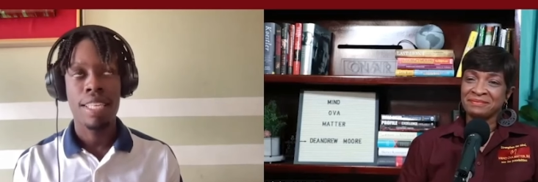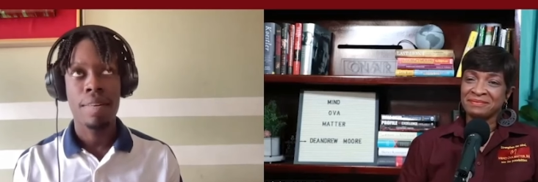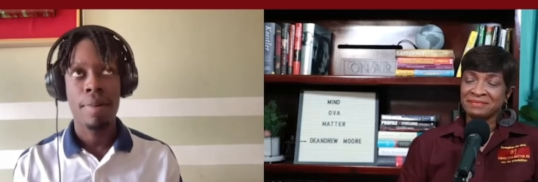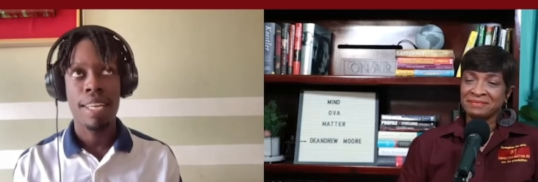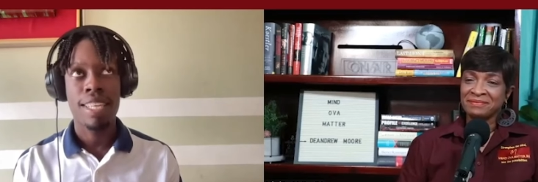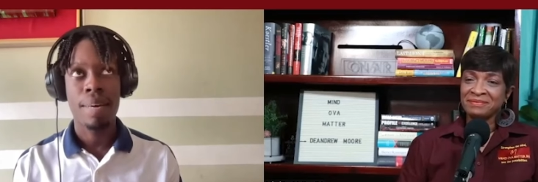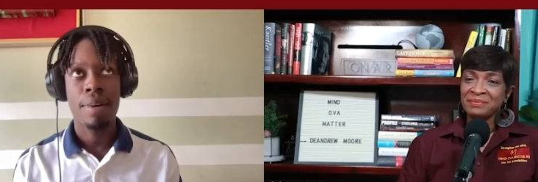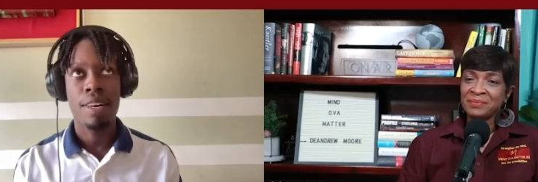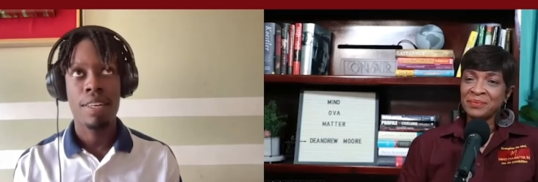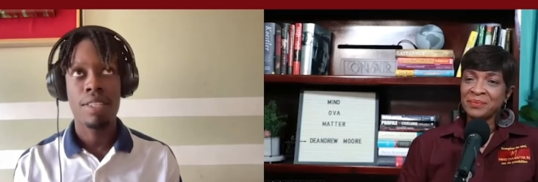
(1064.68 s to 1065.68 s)
Speaker 1: think by the time
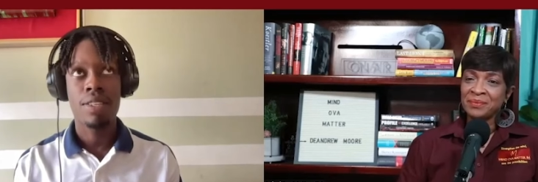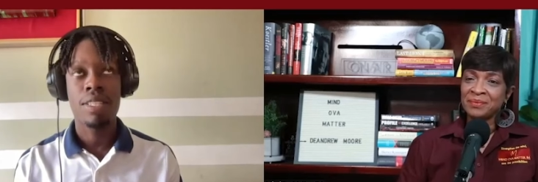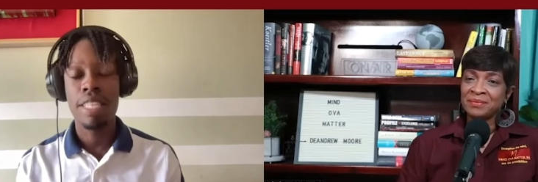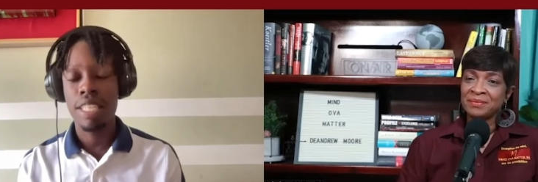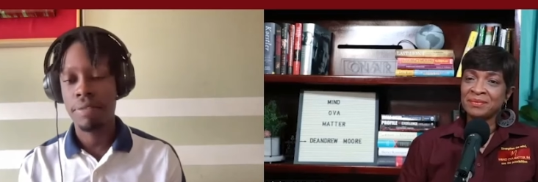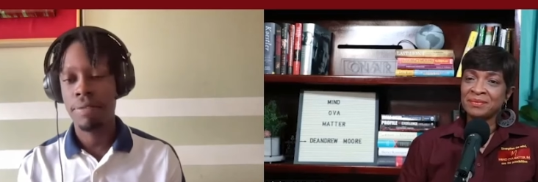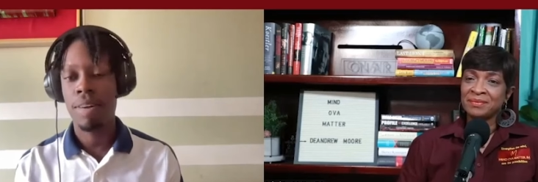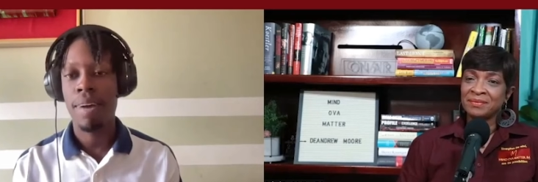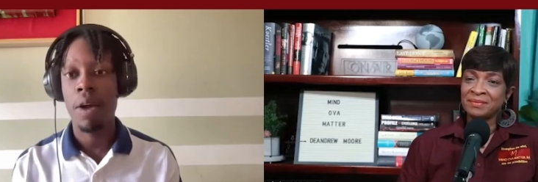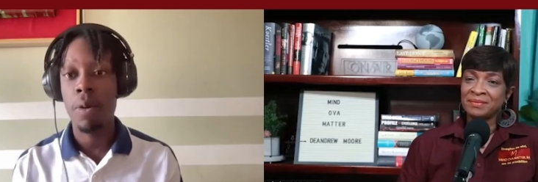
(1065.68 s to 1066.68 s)
I got to sixth
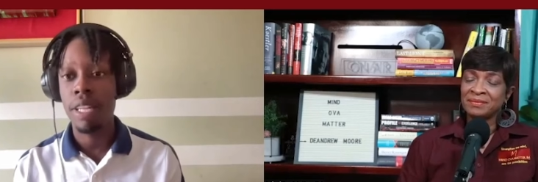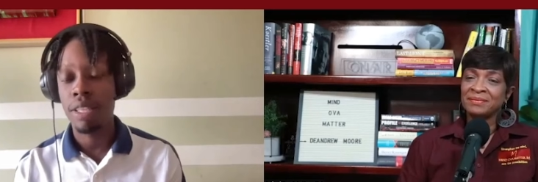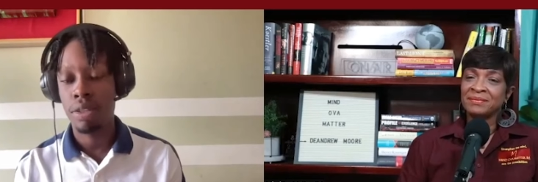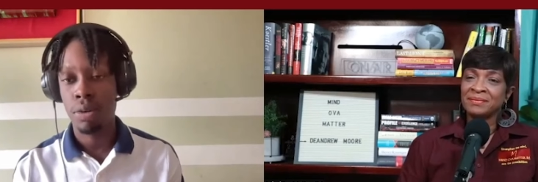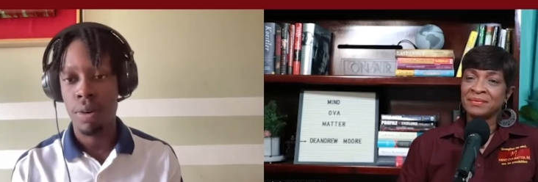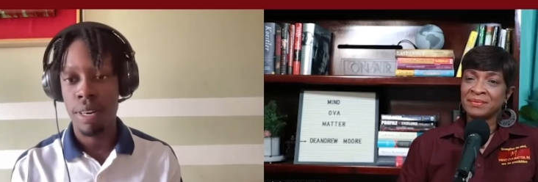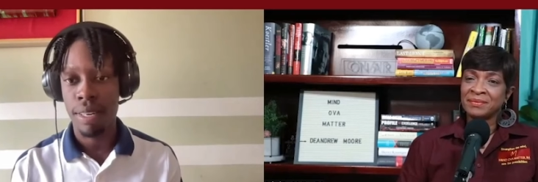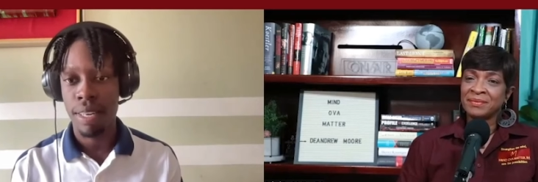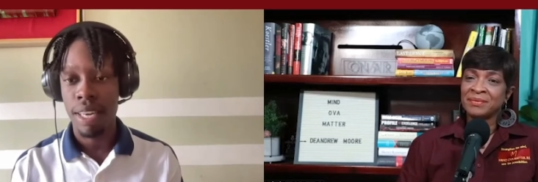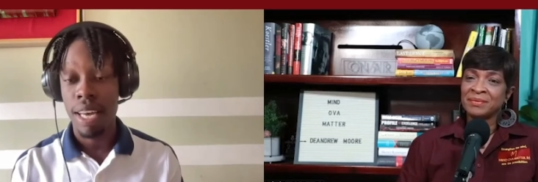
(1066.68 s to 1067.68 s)
form, I went to
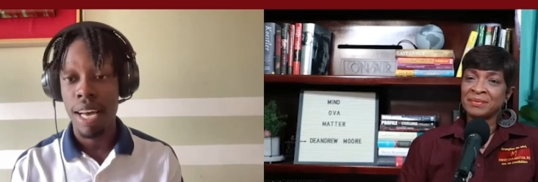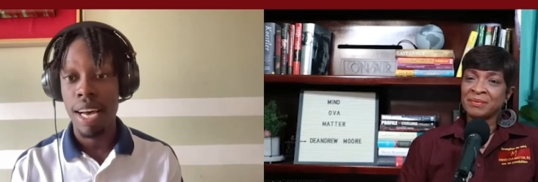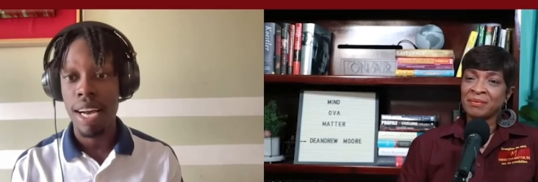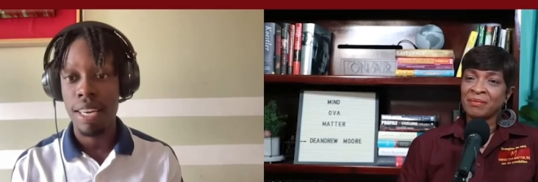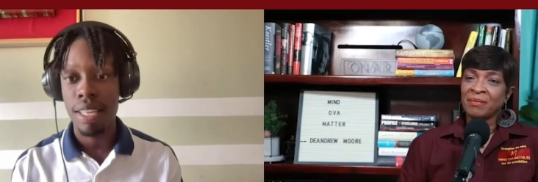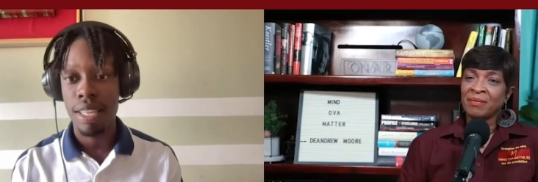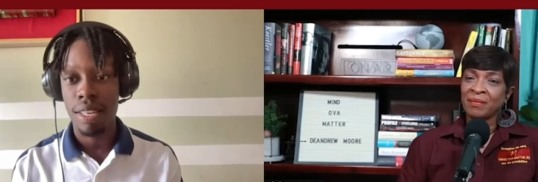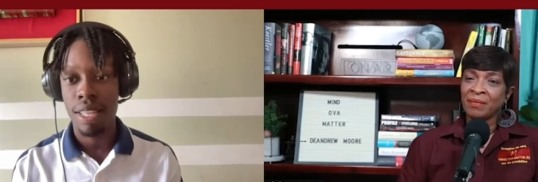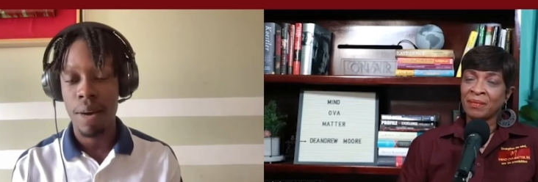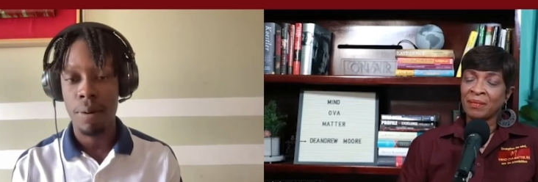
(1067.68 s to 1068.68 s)
a, a
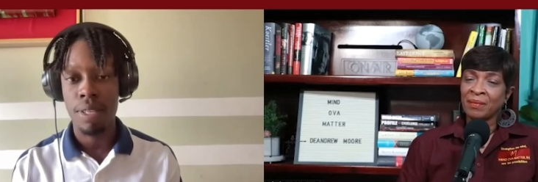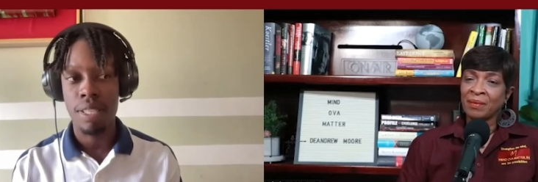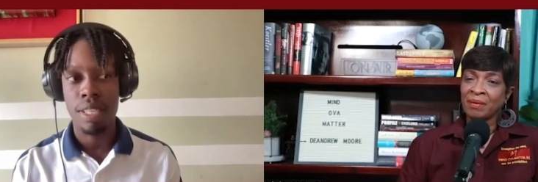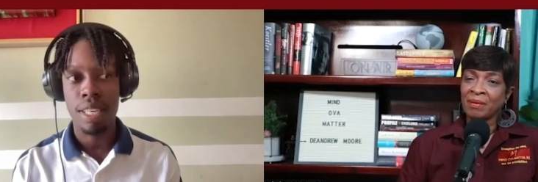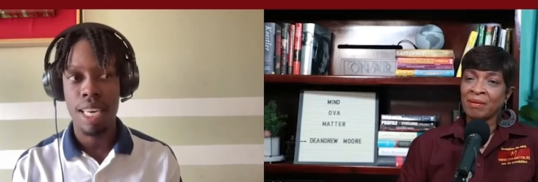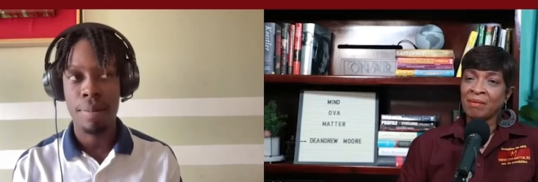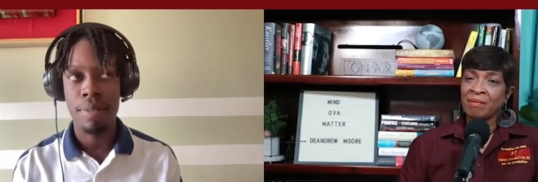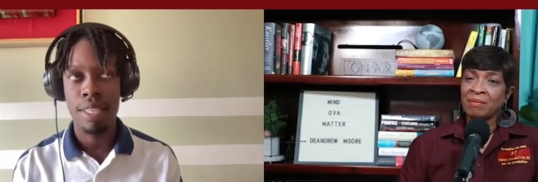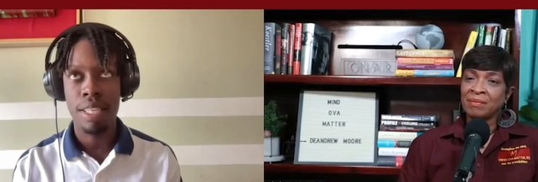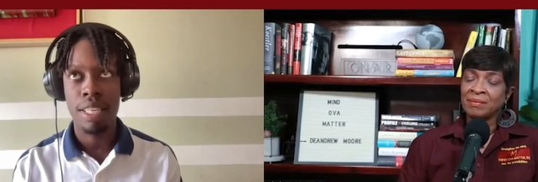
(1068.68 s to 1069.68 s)
hackathon that was kept
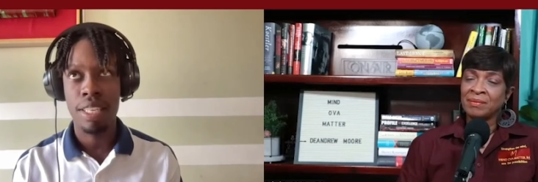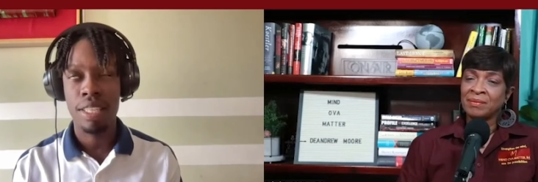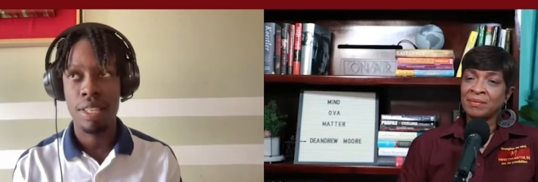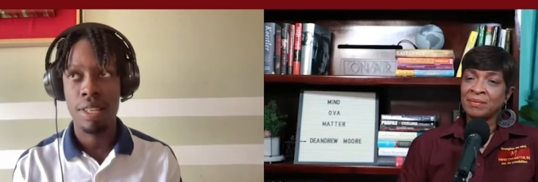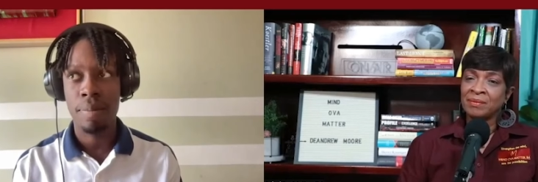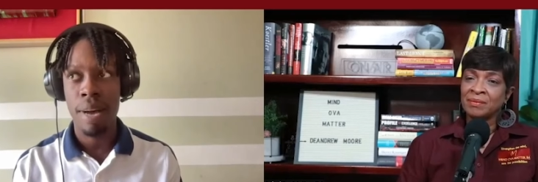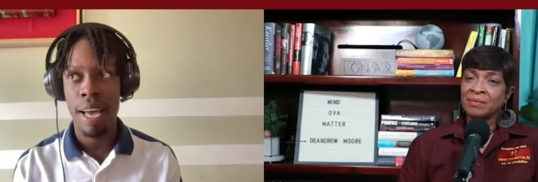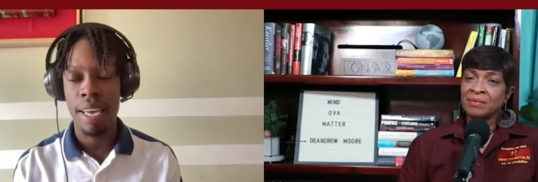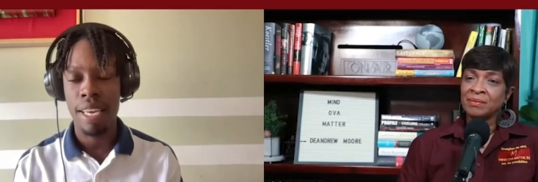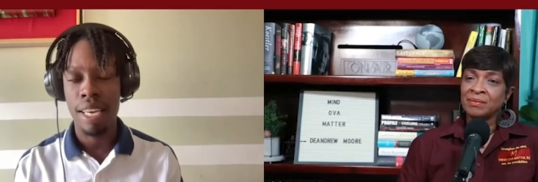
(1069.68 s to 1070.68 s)
in Kingston
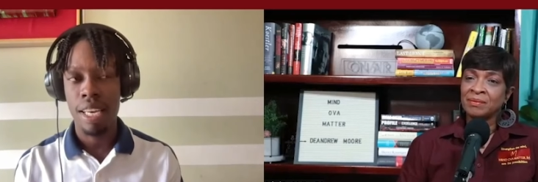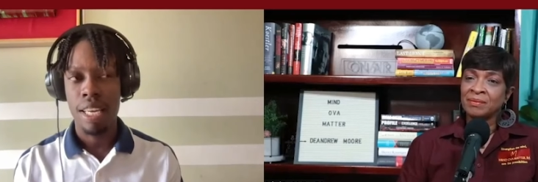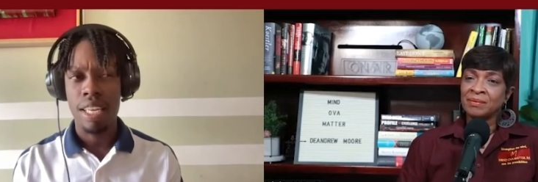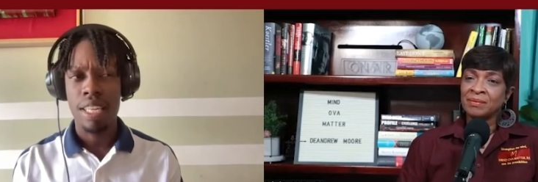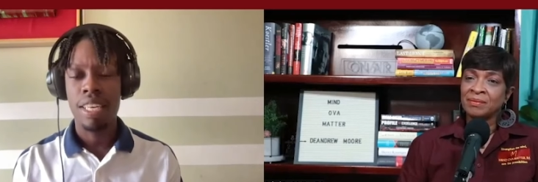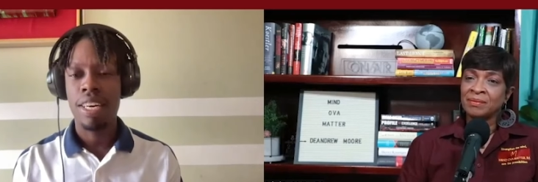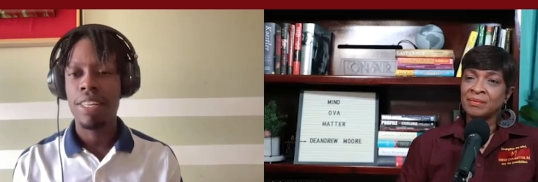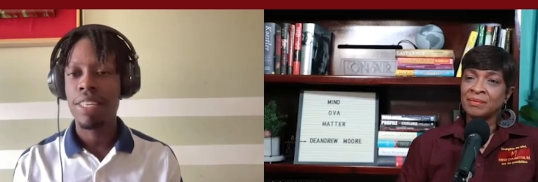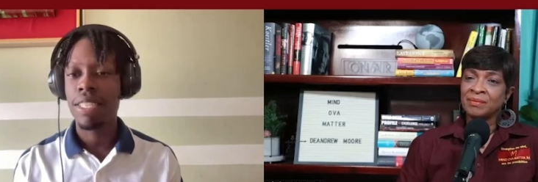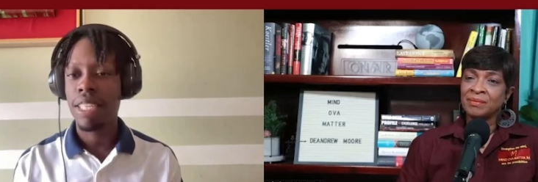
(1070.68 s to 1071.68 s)
by
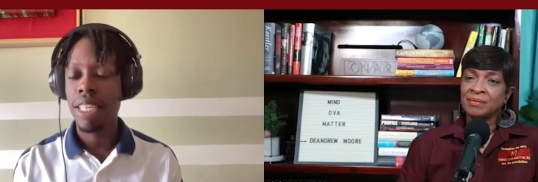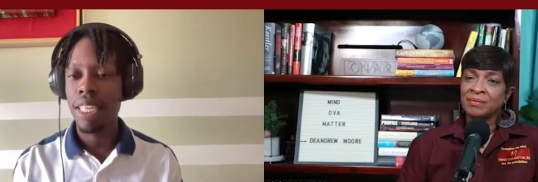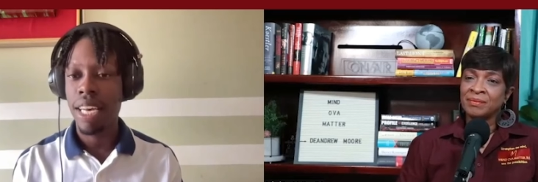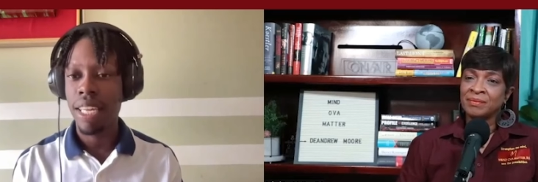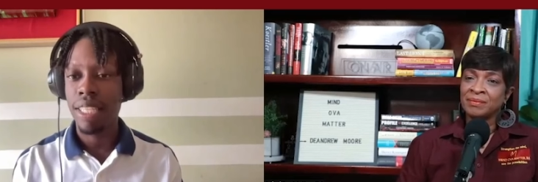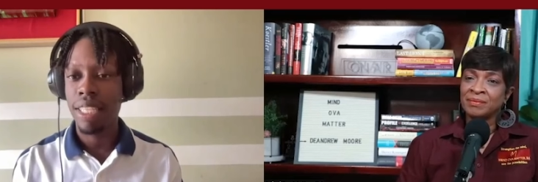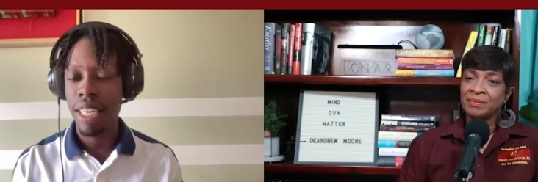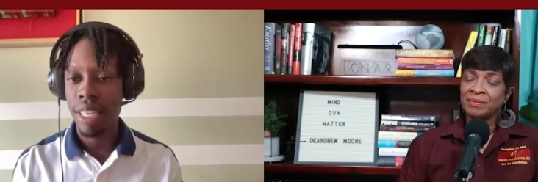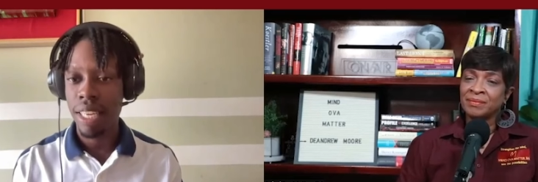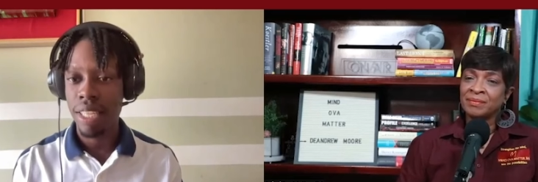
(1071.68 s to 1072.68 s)
Nicholas Key and
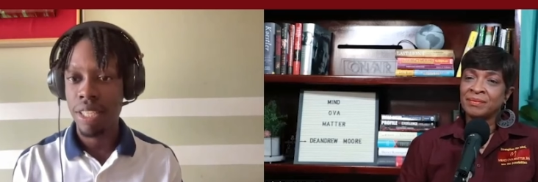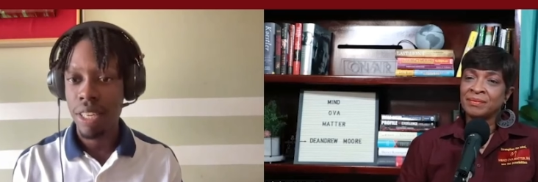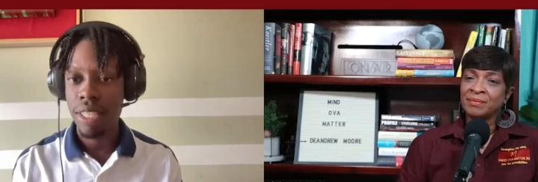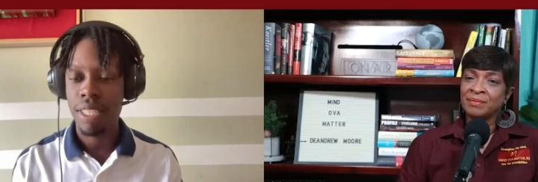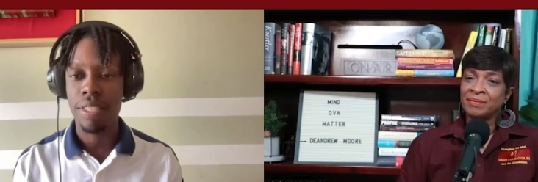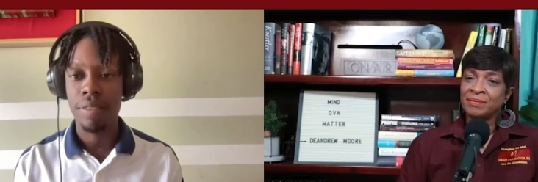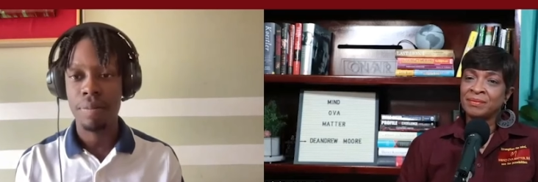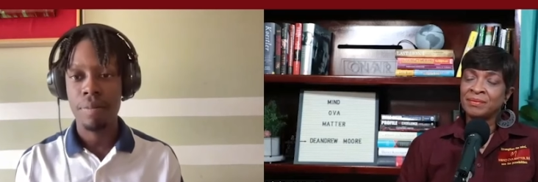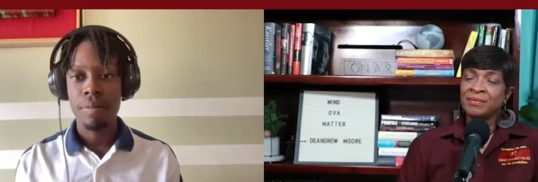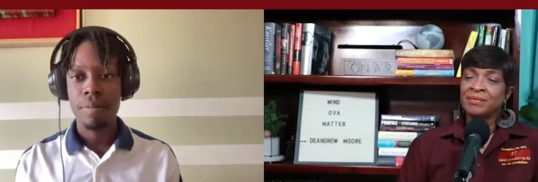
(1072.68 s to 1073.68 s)
Jaden Johnson.